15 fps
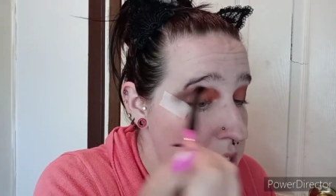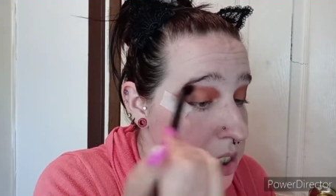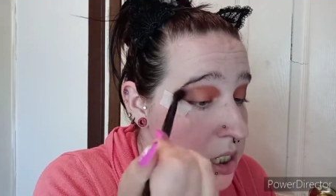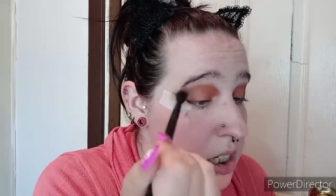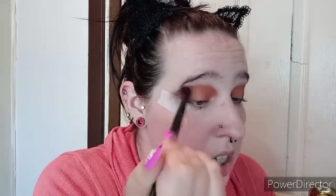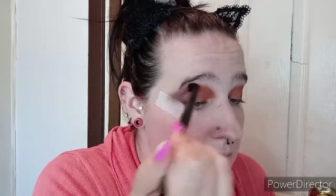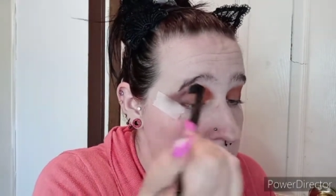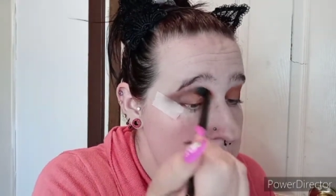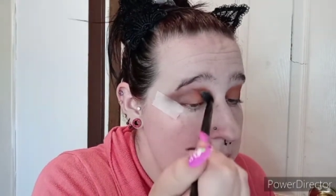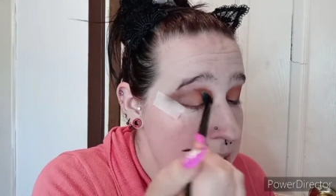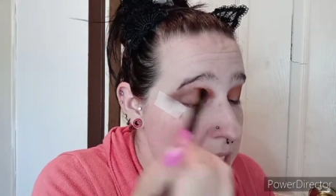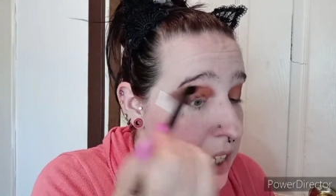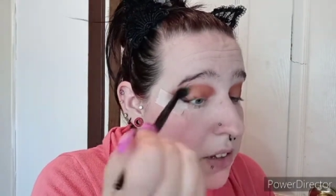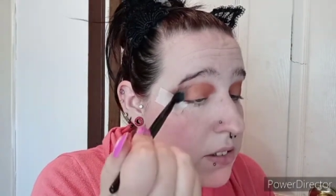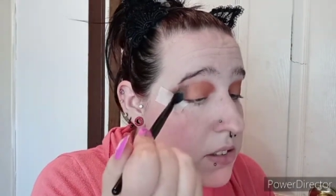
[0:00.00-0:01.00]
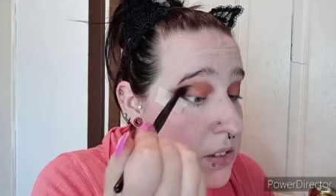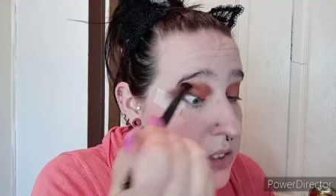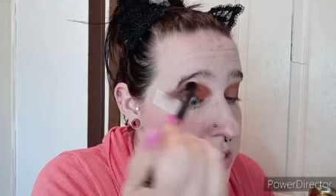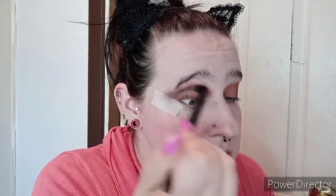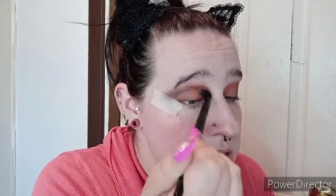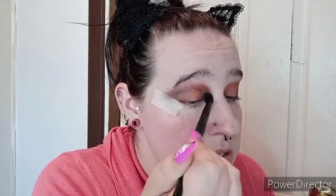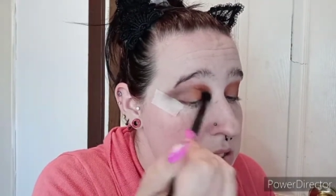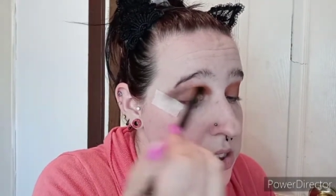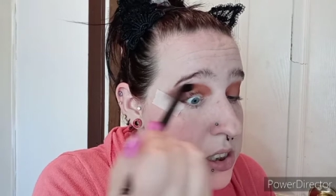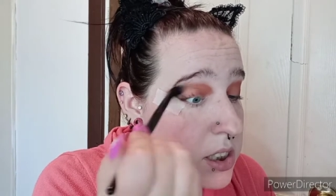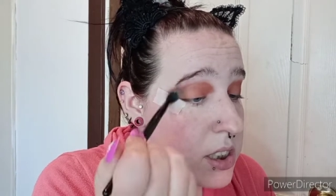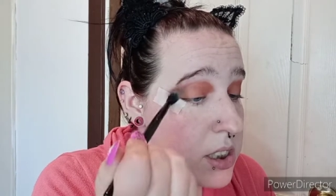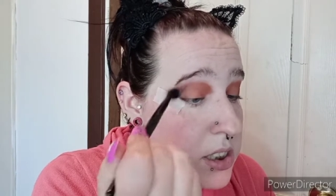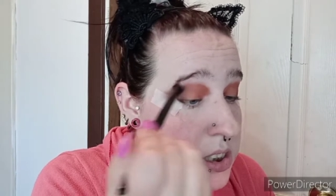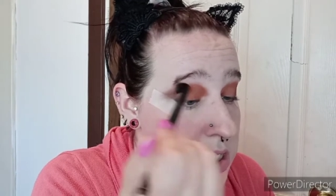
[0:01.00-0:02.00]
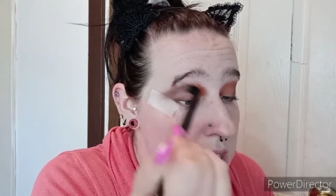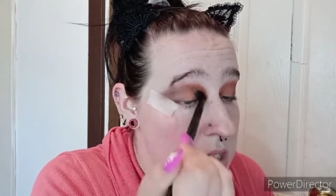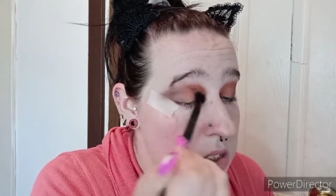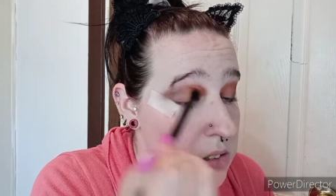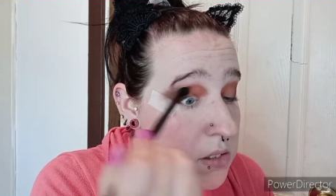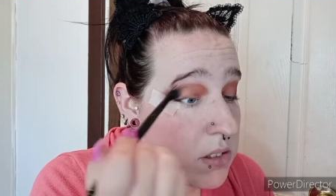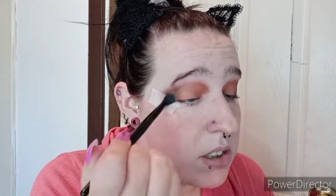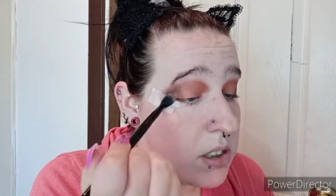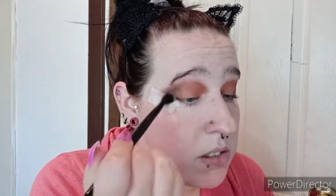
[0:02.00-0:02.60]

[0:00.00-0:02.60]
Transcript: May have to restart this. I don't